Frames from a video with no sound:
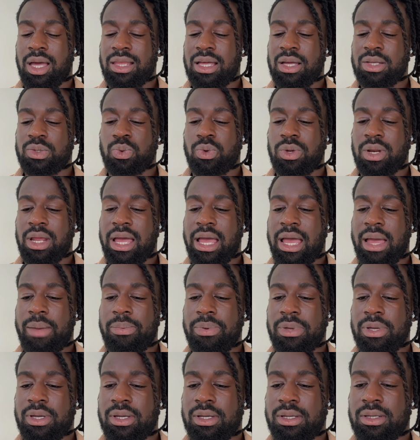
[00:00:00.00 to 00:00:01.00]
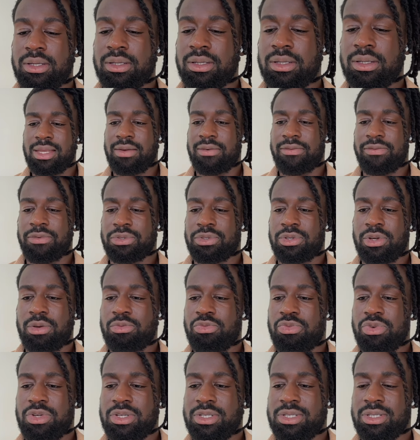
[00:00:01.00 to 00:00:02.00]
that's what happened. And then for
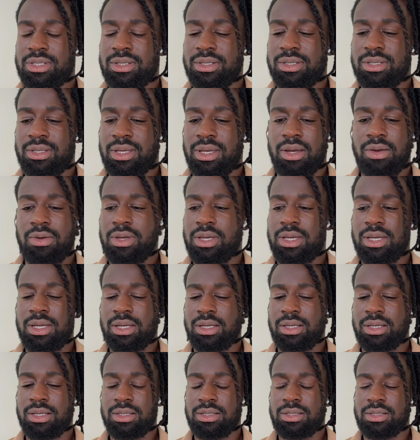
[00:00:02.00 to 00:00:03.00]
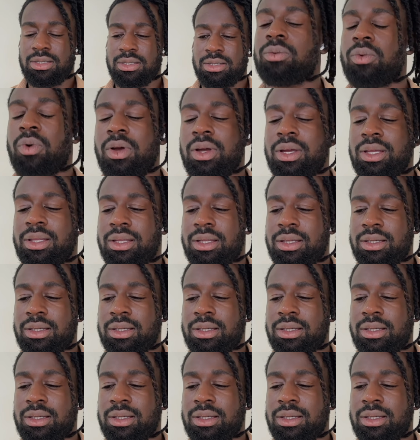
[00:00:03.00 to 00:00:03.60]
some reason, here he is. What in the